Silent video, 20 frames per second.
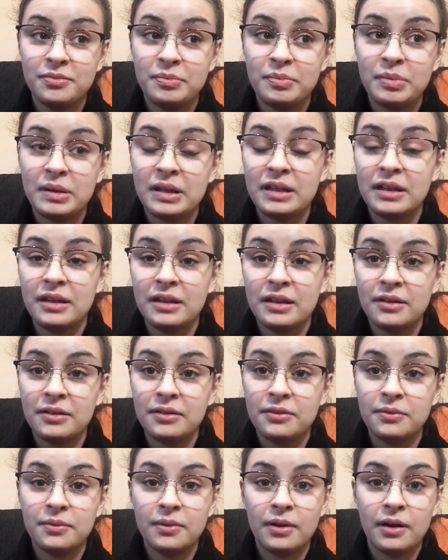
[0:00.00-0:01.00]
be
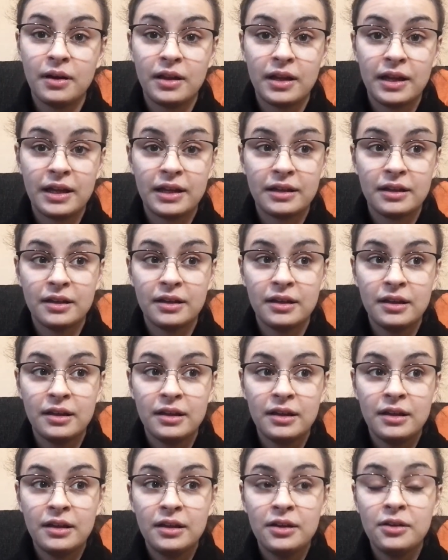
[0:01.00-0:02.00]
like
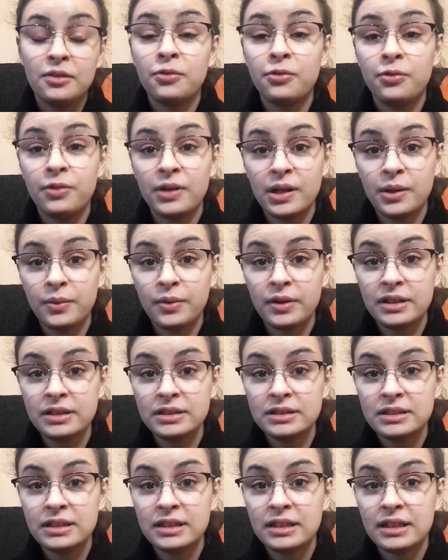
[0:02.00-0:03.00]

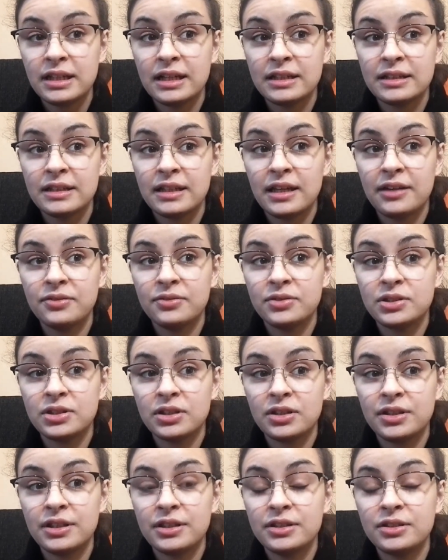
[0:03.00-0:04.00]
frequent, and they've
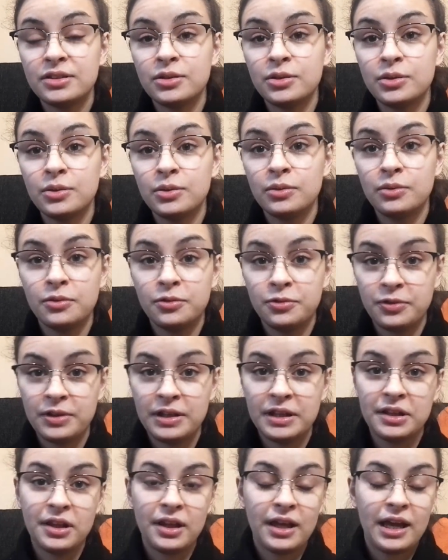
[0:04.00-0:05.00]
started to
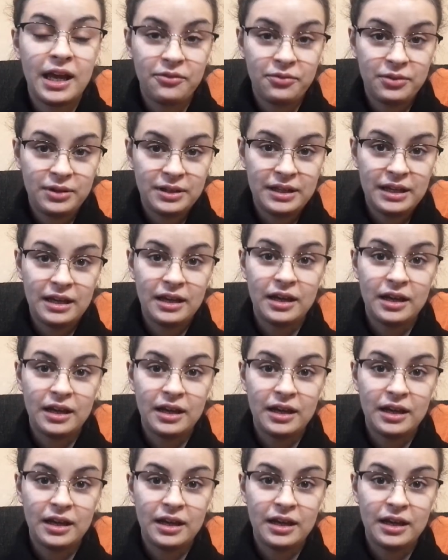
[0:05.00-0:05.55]
feel every day.